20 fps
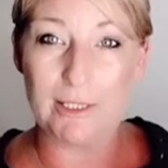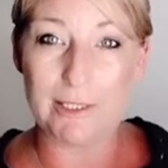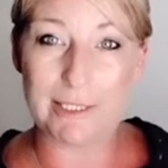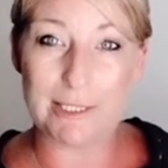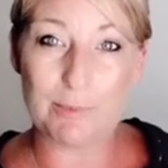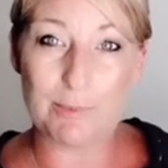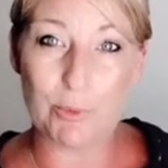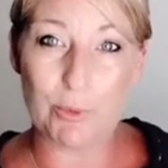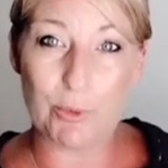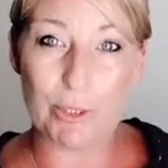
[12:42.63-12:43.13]
and
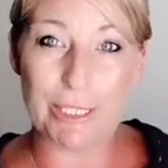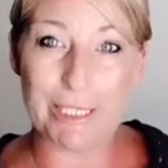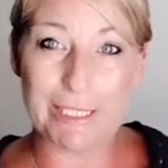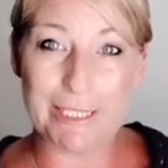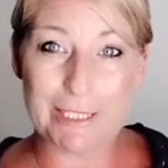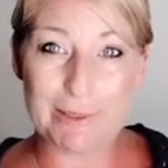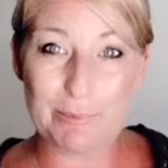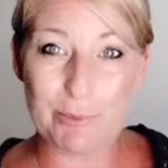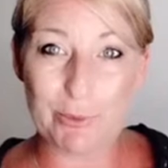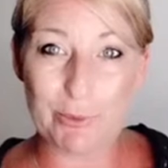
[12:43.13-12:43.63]
smaller and
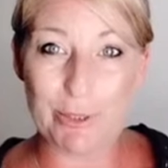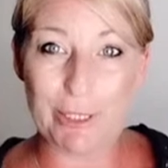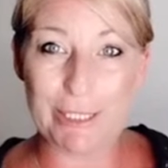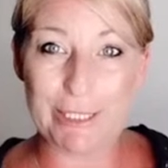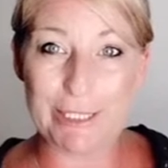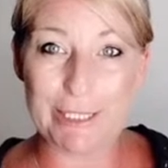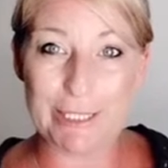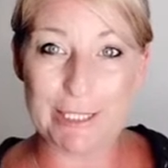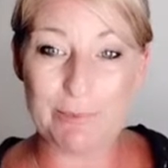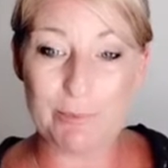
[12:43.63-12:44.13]
smaller
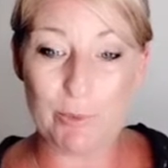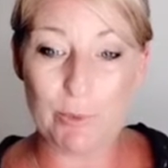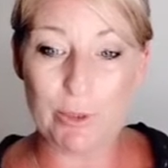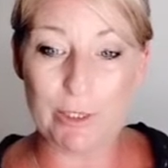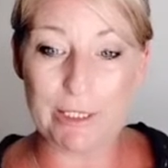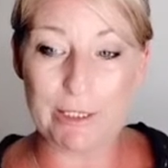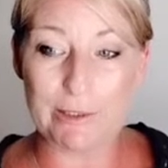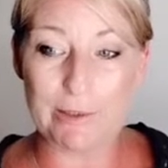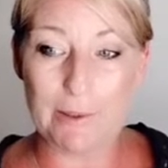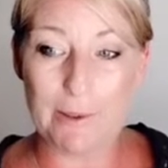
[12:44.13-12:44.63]
and
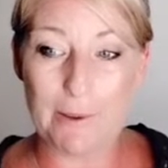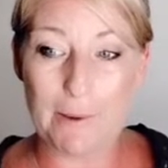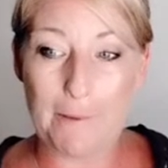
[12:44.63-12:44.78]
smaller.